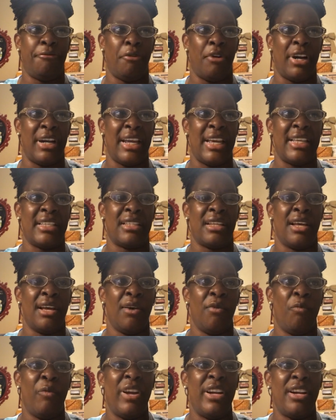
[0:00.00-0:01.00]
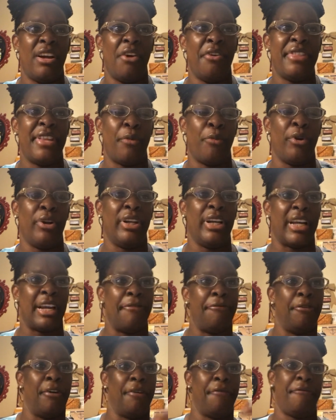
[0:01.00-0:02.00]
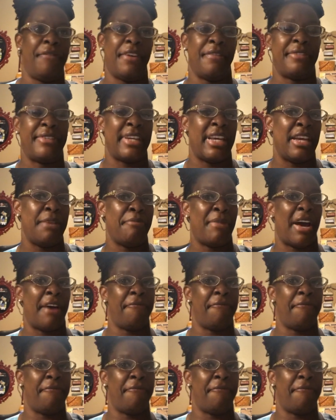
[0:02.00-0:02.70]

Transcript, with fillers: So if the heart rate's in 140s,